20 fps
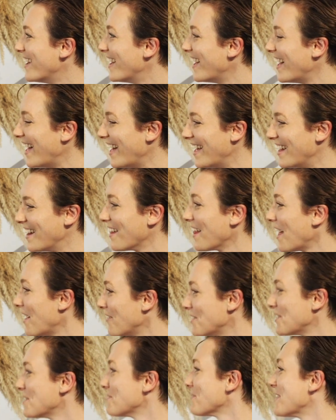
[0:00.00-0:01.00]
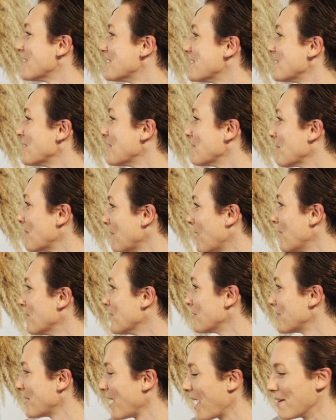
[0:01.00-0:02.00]
and I'll have it in my CV. My mom
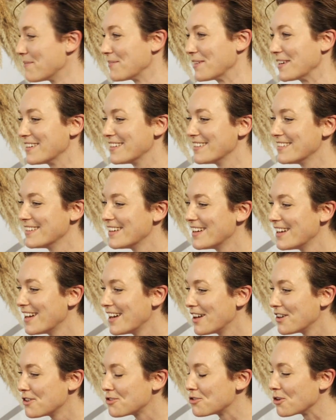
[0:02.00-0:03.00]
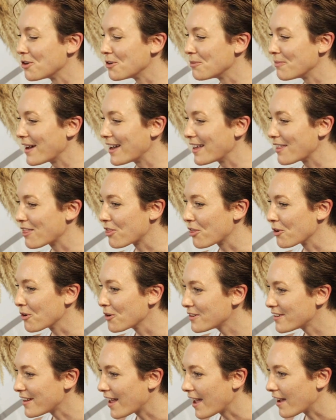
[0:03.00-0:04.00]
will be happy. So my
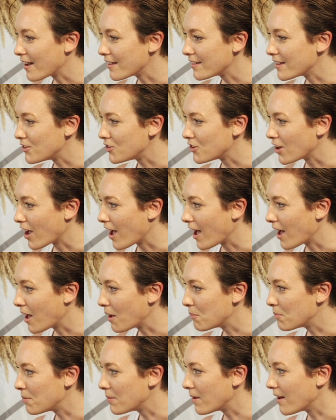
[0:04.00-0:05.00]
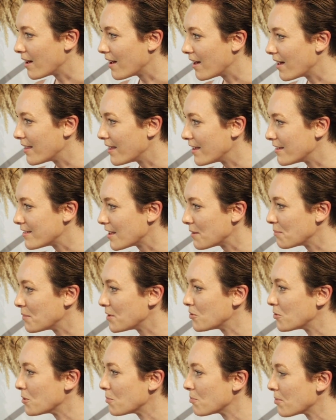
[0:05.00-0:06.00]
third day on the job, they sent me
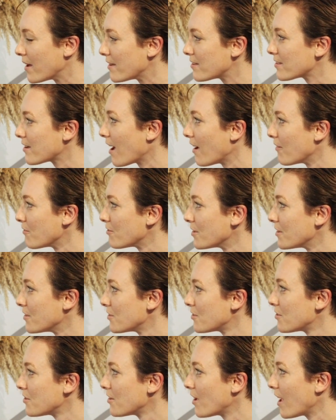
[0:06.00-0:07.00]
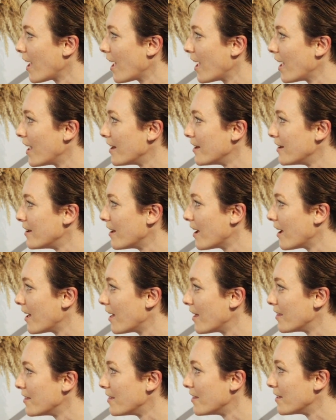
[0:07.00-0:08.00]
to a press conference, and
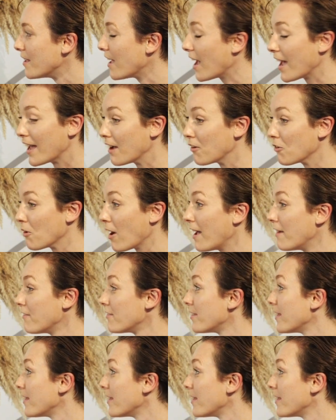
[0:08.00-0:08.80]
I arrived